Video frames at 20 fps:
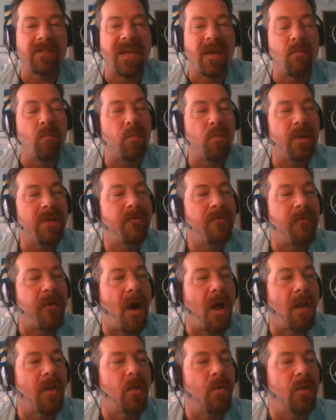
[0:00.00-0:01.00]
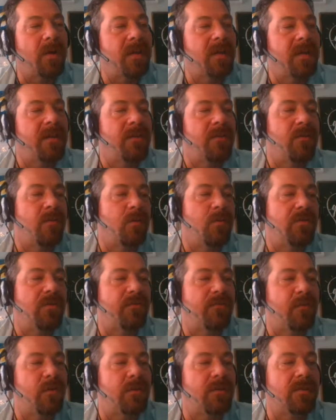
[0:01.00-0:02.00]
and we follow in those
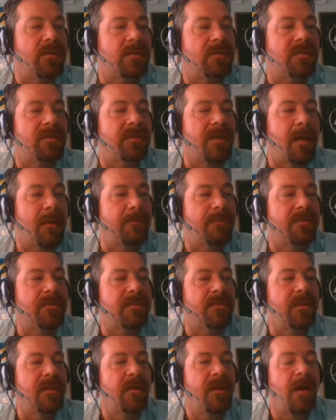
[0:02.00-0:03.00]
footsteps.